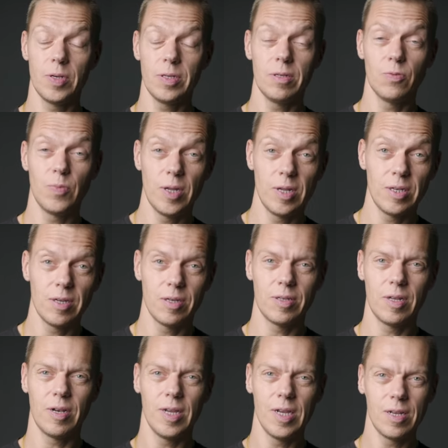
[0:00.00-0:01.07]
business
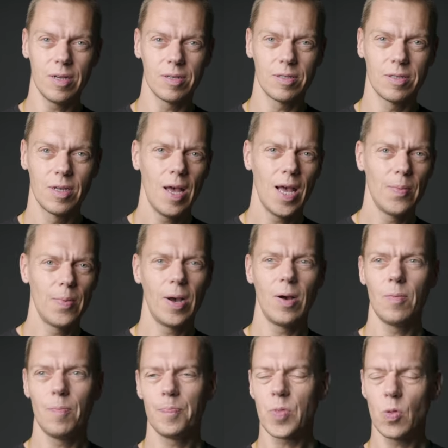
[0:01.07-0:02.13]
managers and leaders
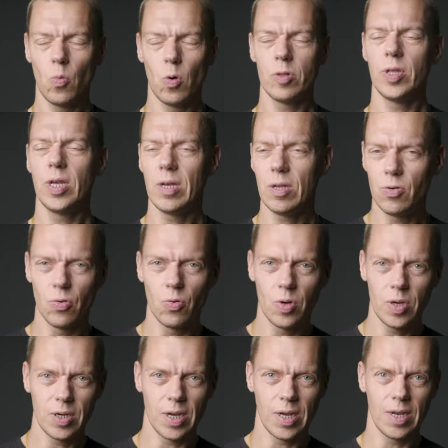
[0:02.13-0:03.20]
about what they're
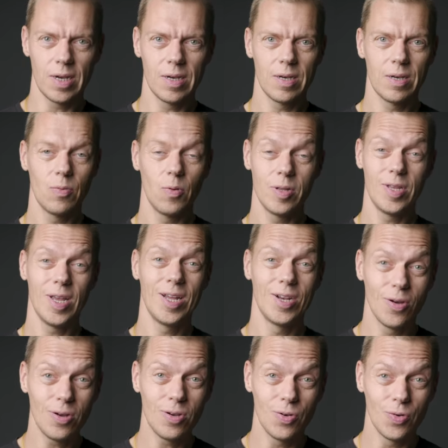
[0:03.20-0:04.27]
doing and what they're
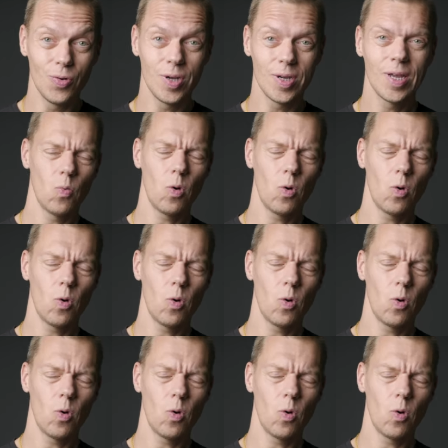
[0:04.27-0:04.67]
not doing.